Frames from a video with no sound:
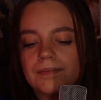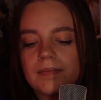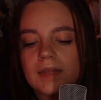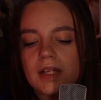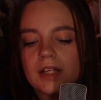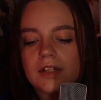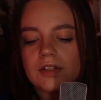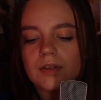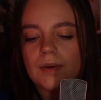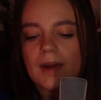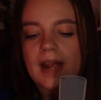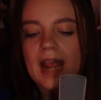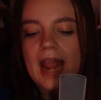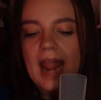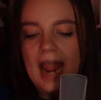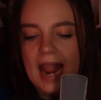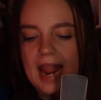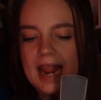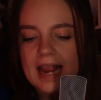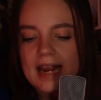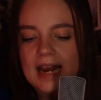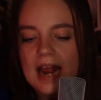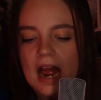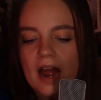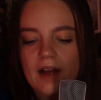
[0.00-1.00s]
So I
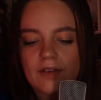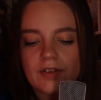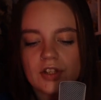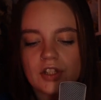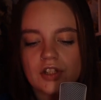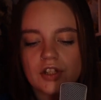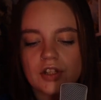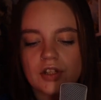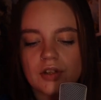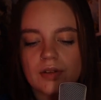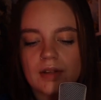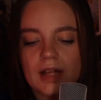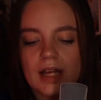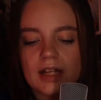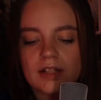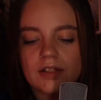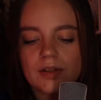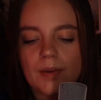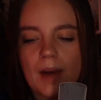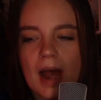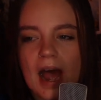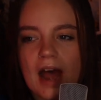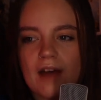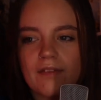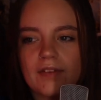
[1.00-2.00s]
hate having to do that. So
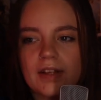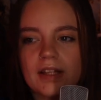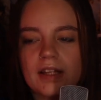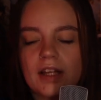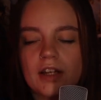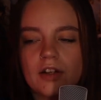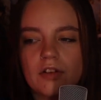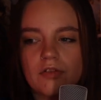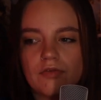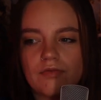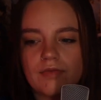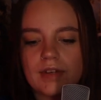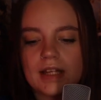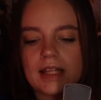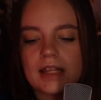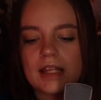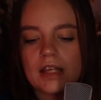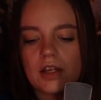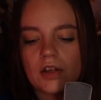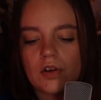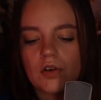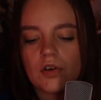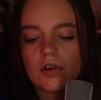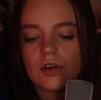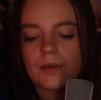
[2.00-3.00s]
having like a
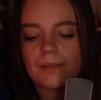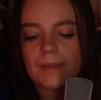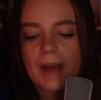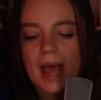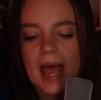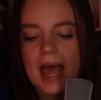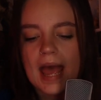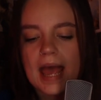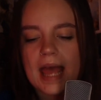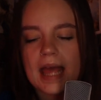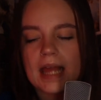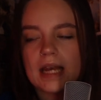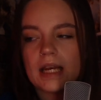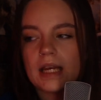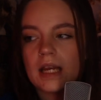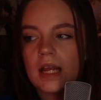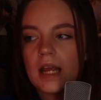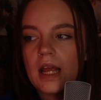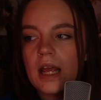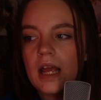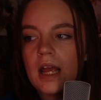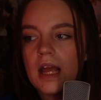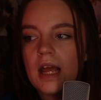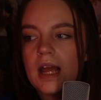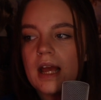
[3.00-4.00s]
really good pen
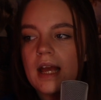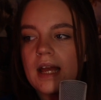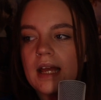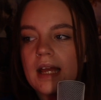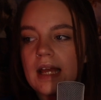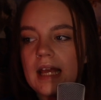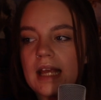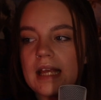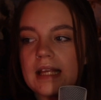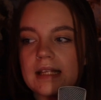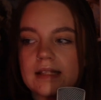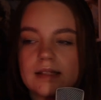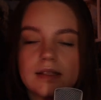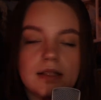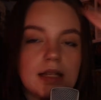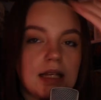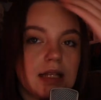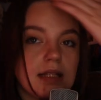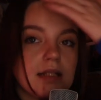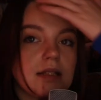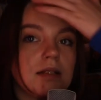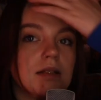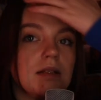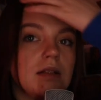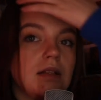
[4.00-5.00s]
is
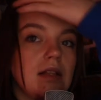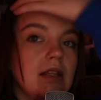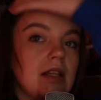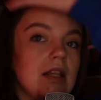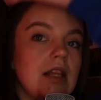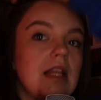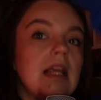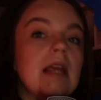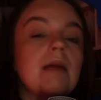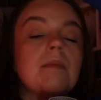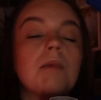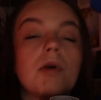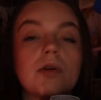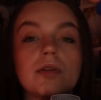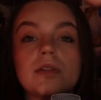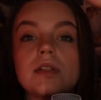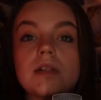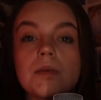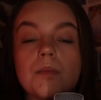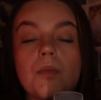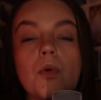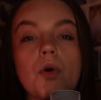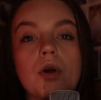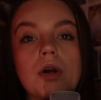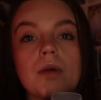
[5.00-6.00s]
the most
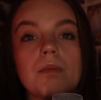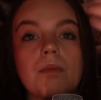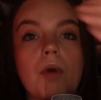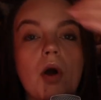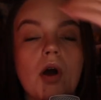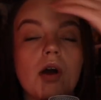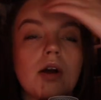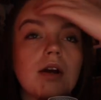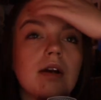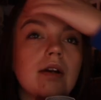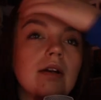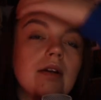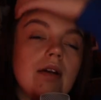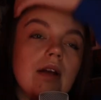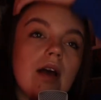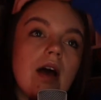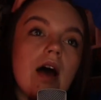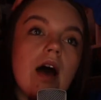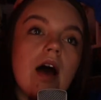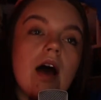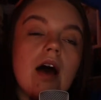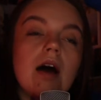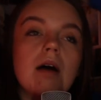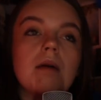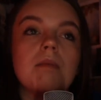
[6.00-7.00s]
important part.
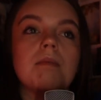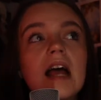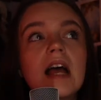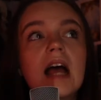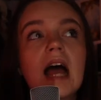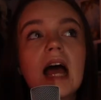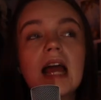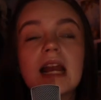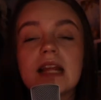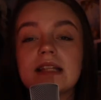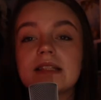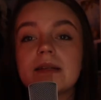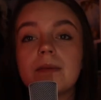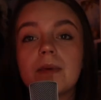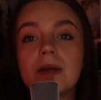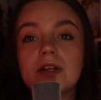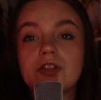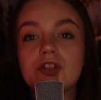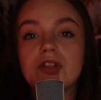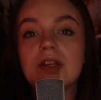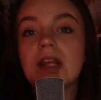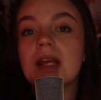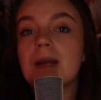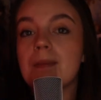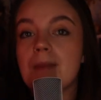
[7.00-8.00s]
And as I
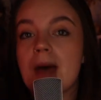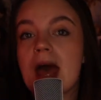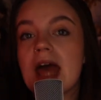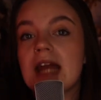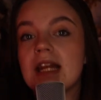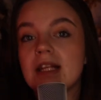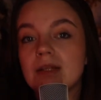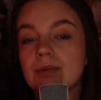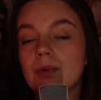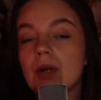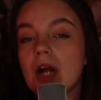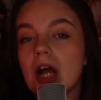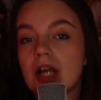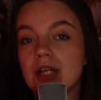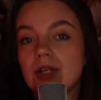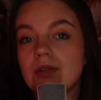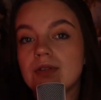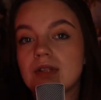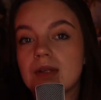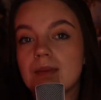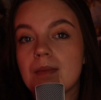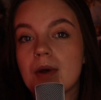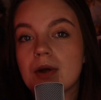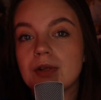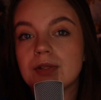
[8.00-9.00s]
mentioned, like a pen is what I use
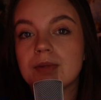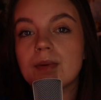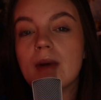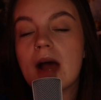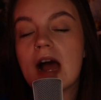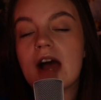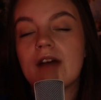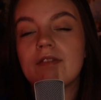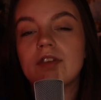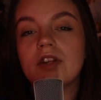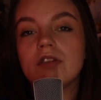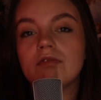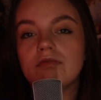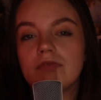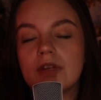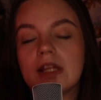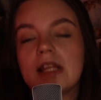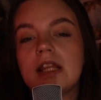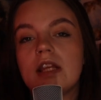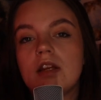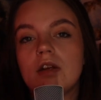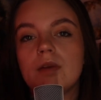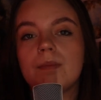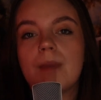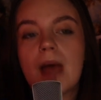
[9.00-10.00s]
the most. So having a
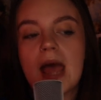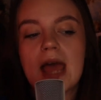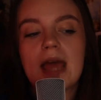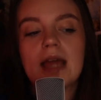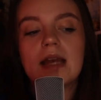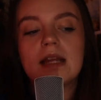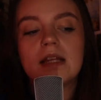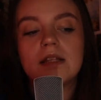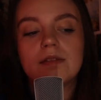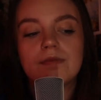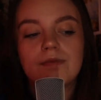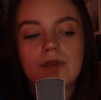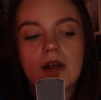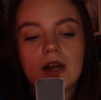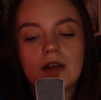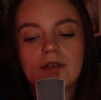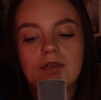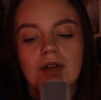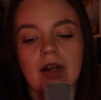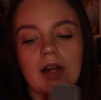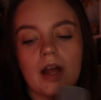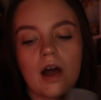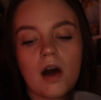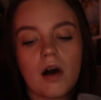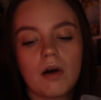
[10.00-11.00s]
really good pen is very,
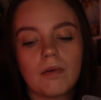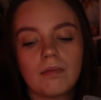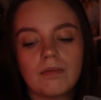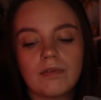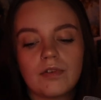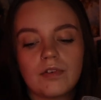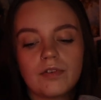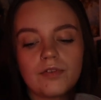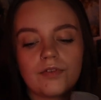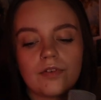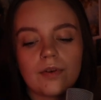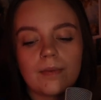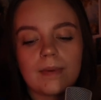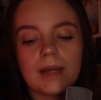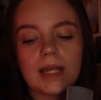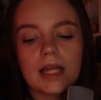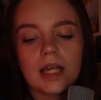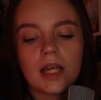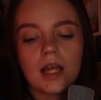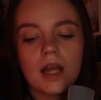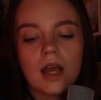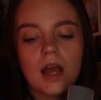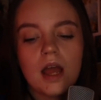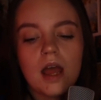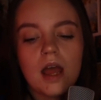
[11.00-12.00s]
very helpful for me.